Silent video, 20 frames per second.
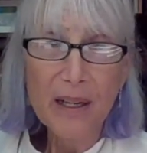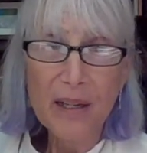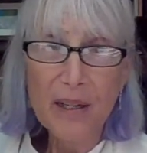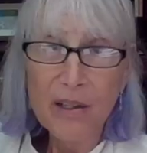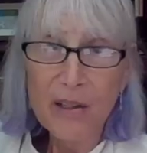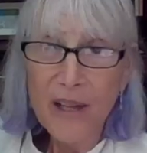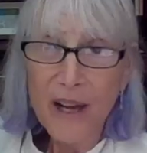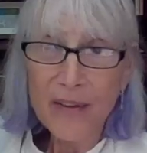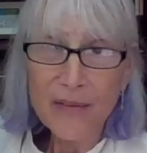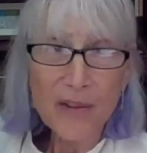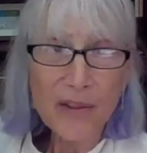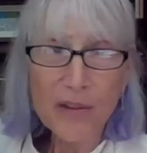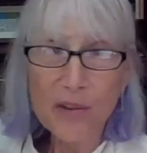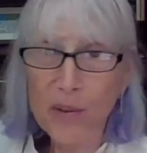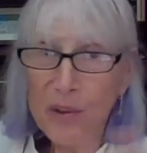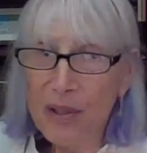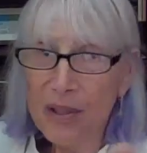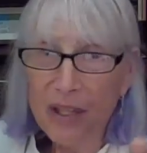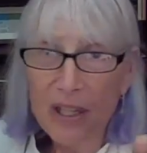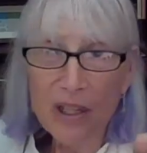you have to do
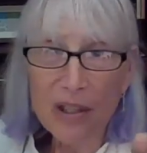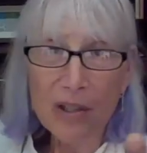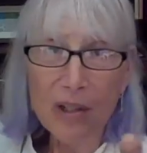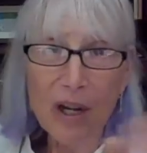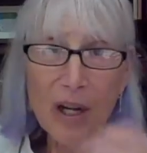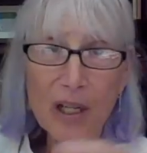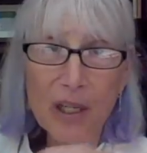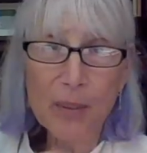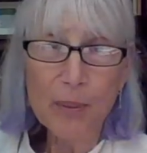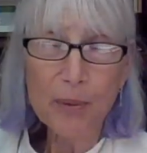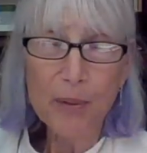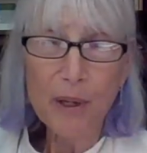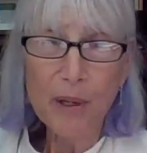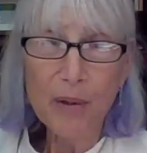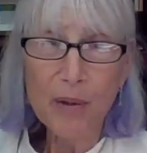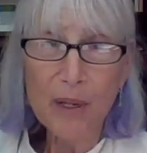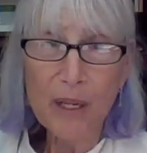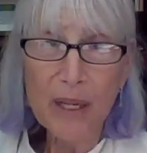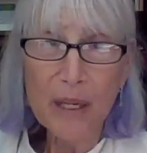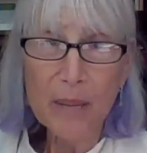a detox
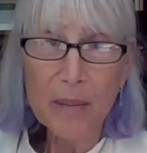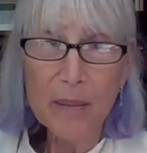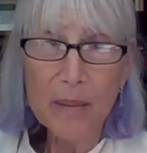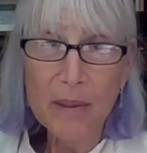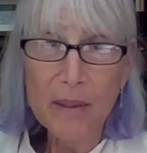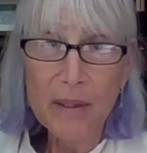program.